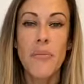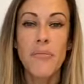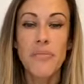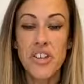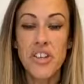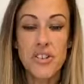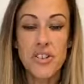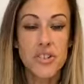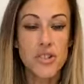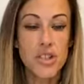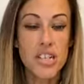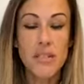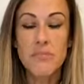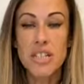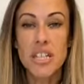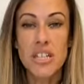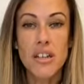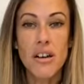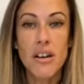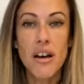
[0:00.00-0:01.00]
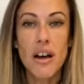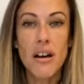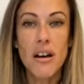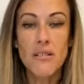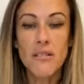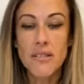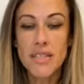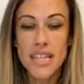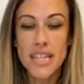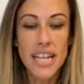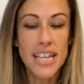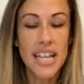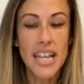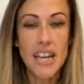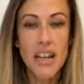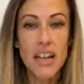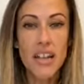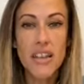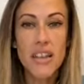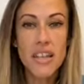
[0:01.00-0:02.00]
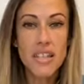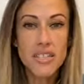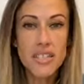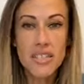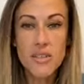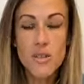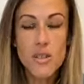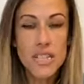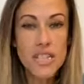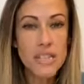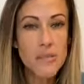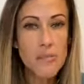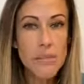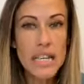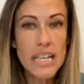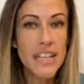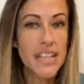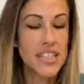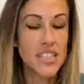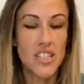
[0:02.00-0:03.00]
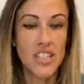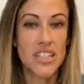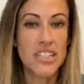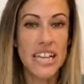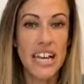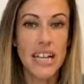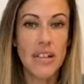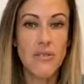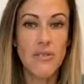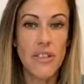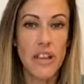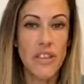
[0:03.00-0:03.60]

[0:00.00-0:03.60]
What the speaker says: your dreams and your goals, and then all that stood in the middle is yourself.